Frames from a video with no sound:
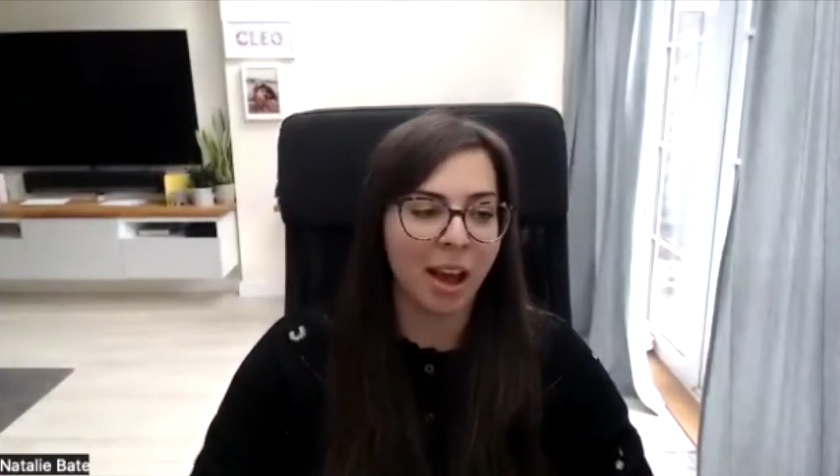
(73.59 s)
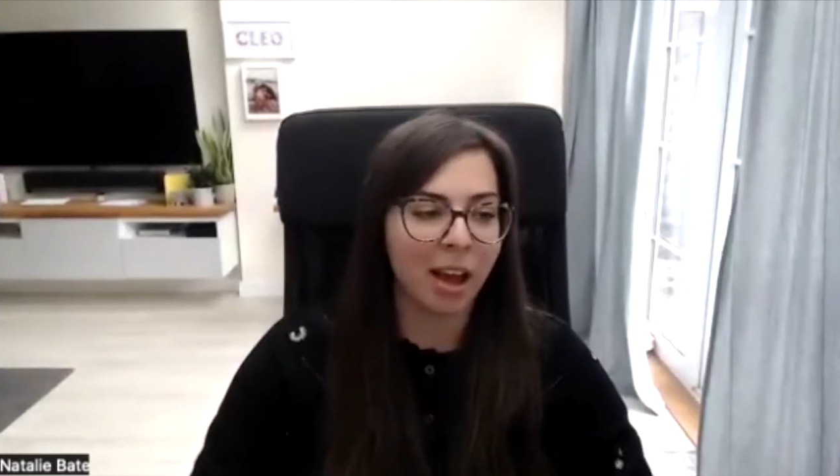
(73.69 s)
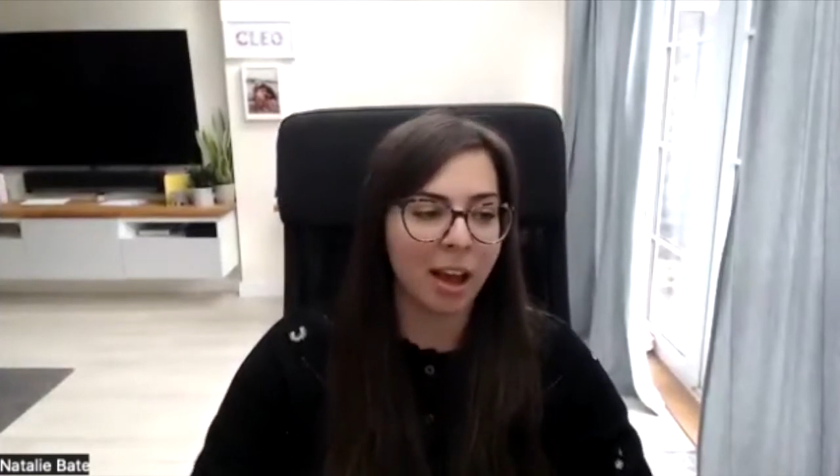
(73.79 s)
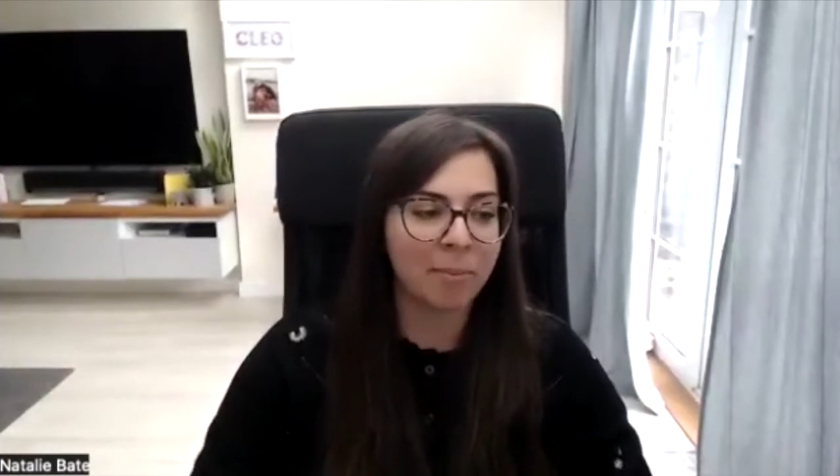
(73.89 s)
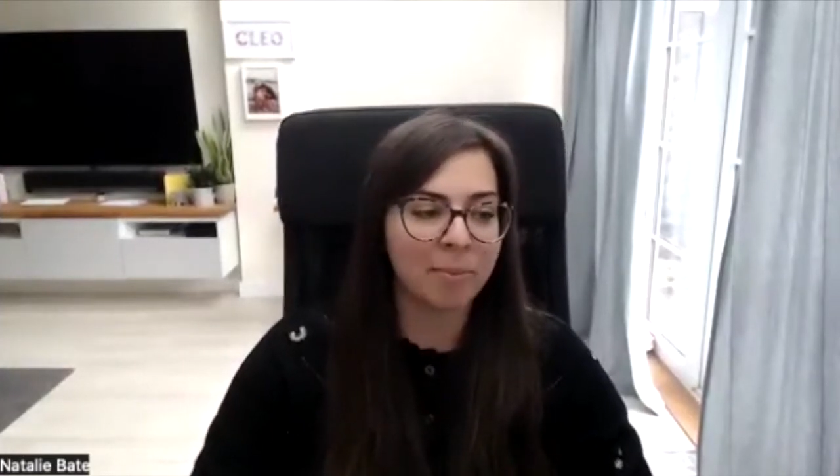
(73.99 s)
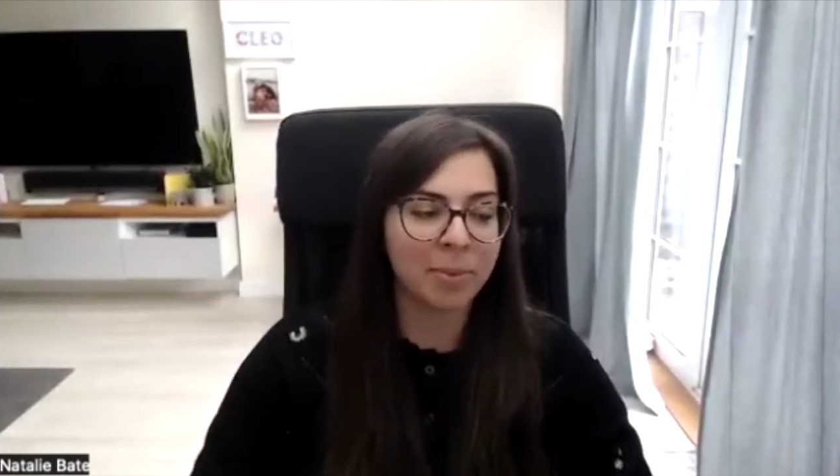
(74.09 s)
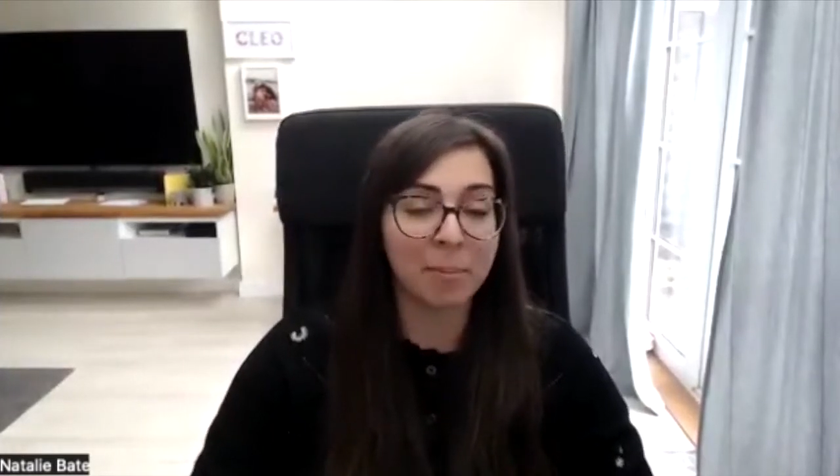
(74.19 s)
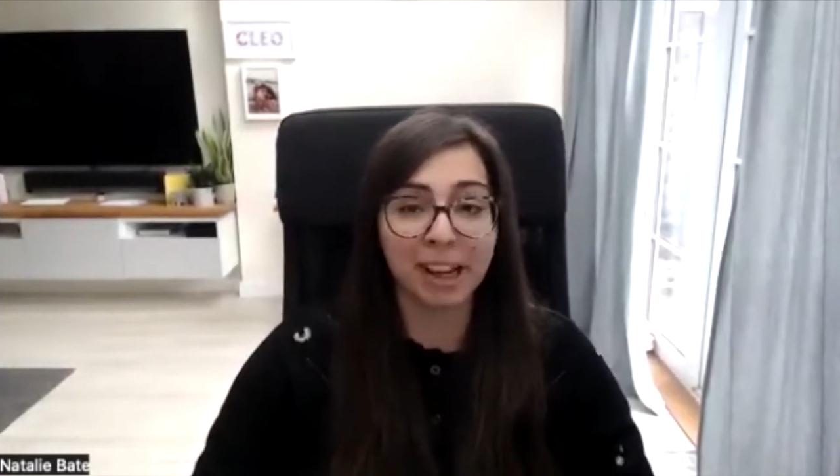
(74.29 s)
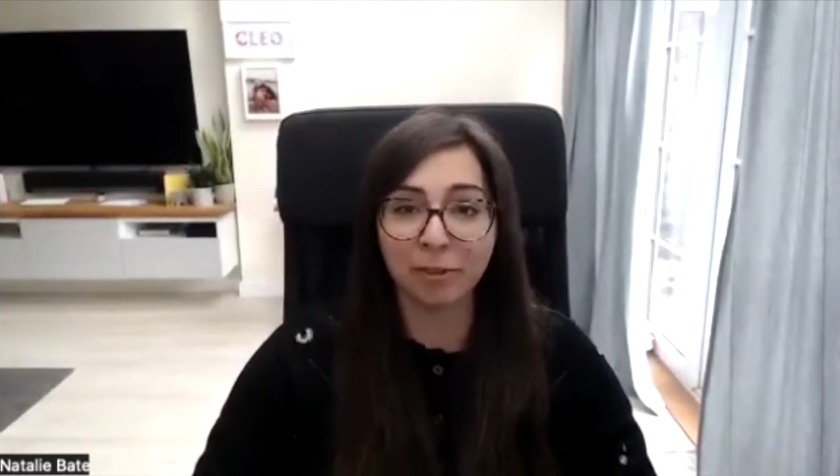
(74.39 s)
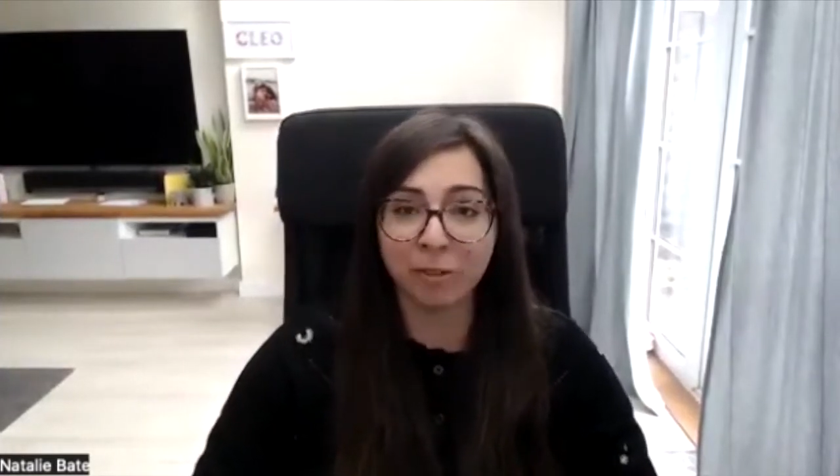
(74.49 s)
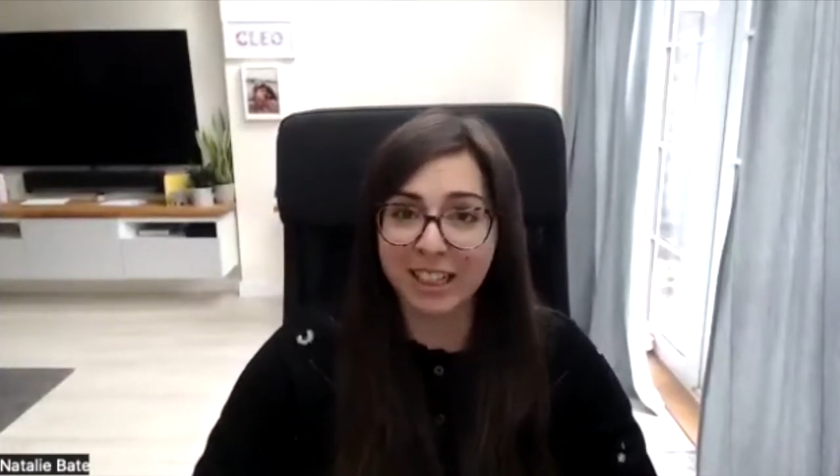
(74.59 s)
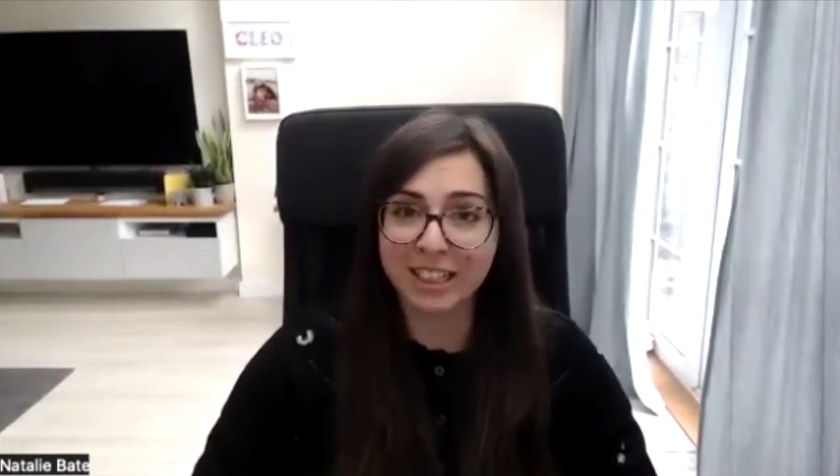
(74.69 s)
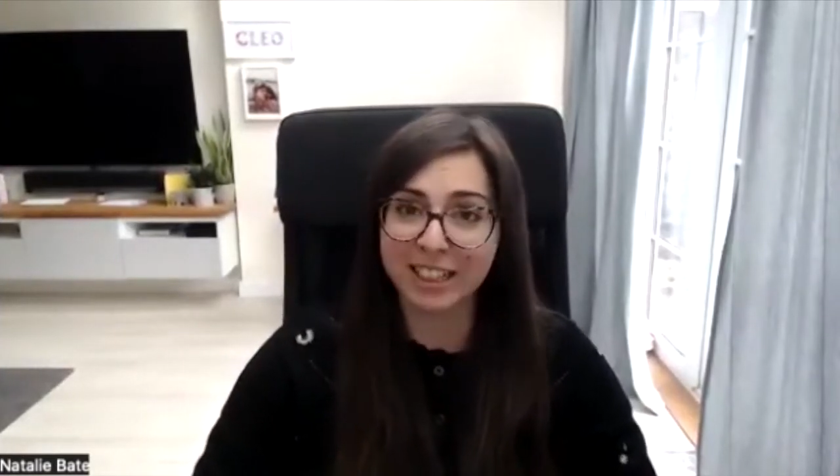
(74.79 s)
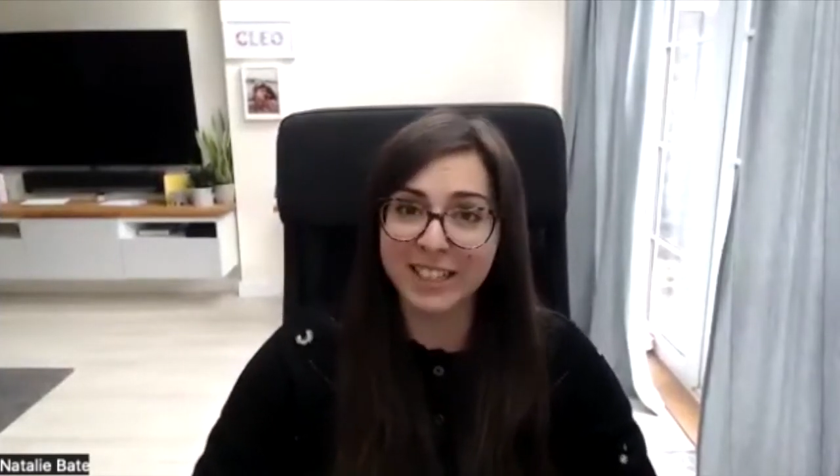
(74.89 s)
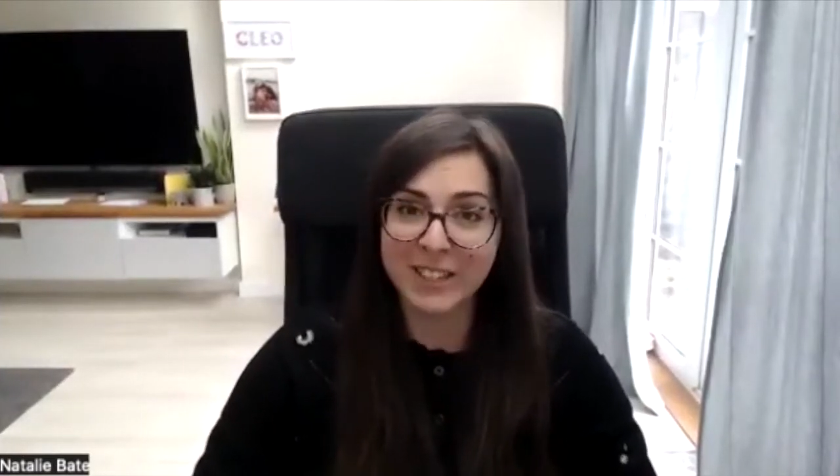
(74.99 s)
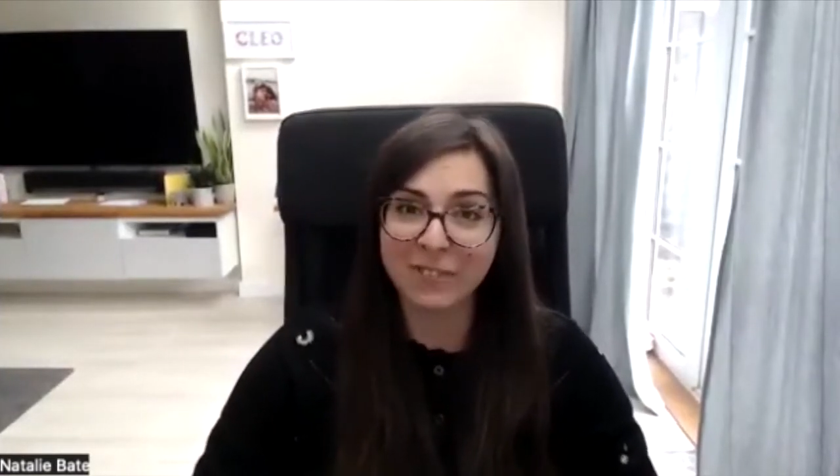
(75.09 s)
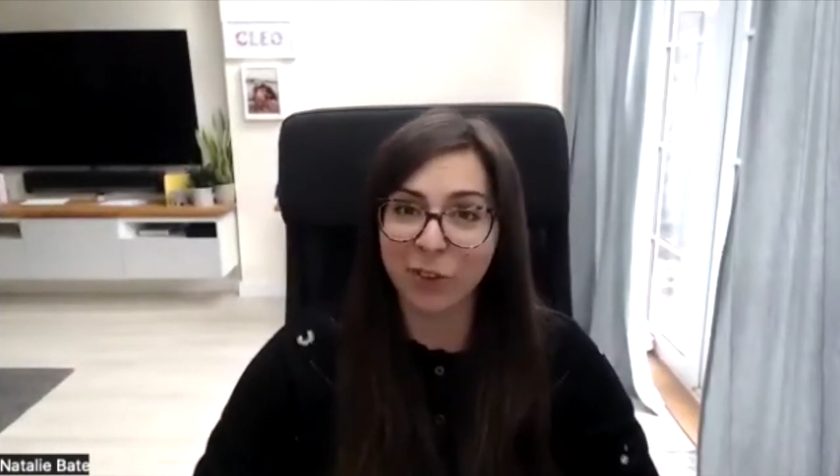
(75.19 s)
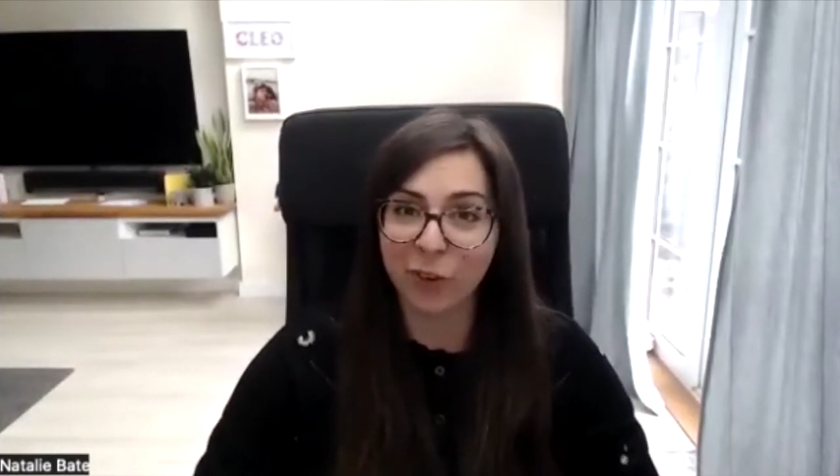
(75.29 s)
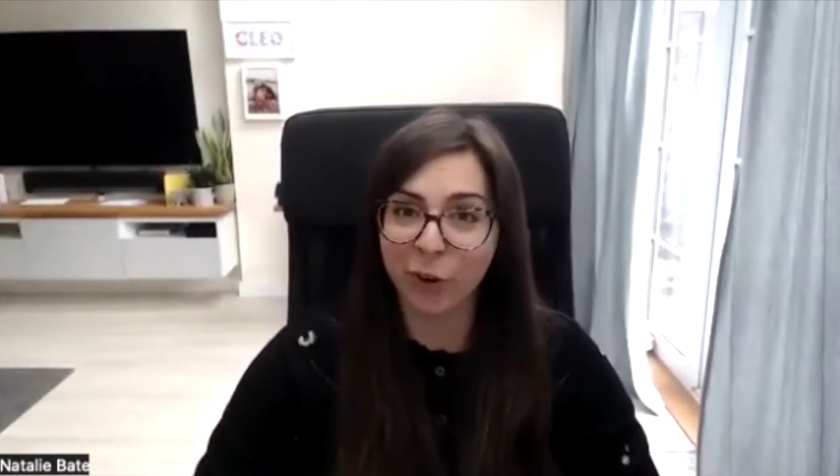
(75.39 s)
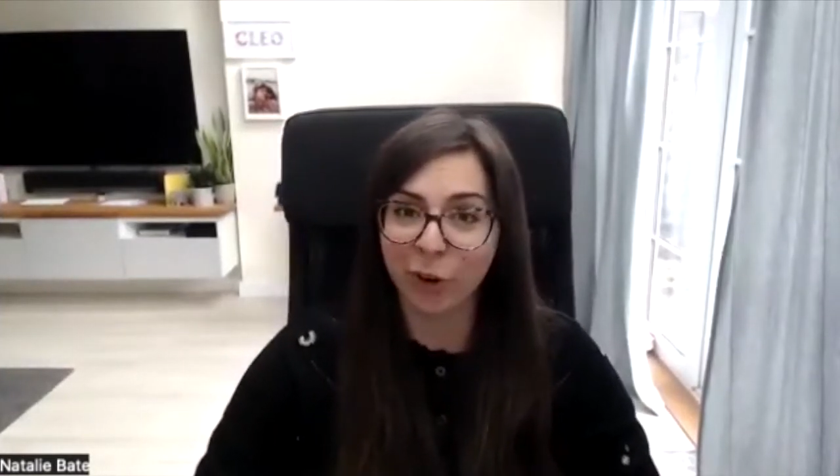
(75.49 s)
The main reasons
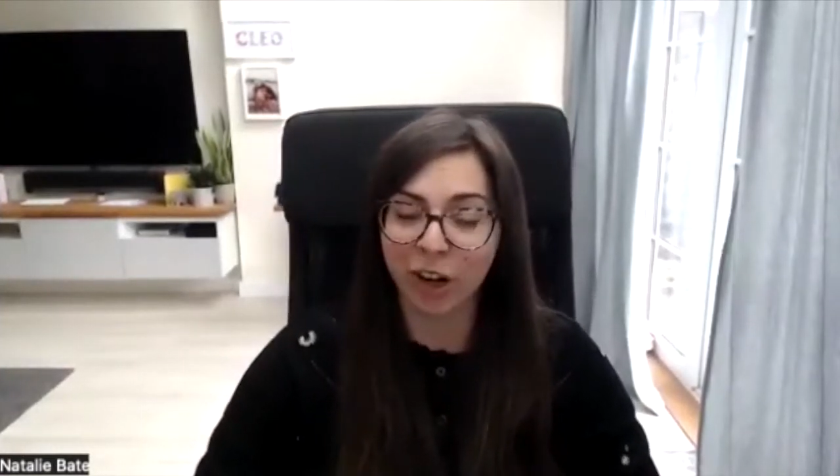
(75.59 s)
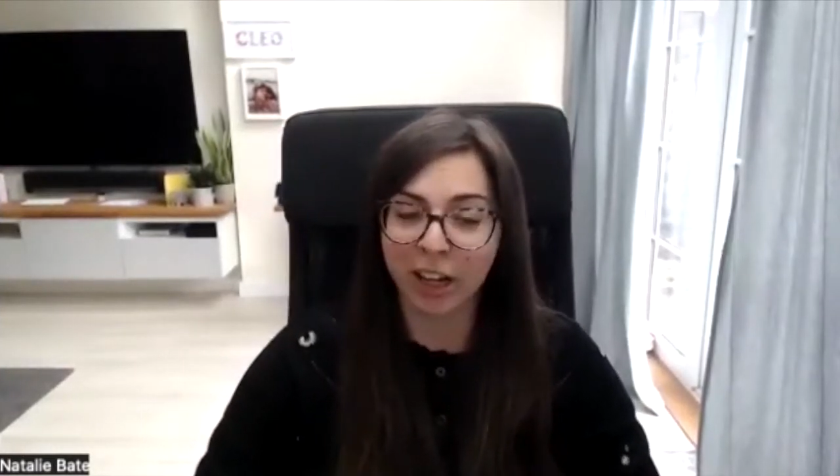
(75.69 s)
for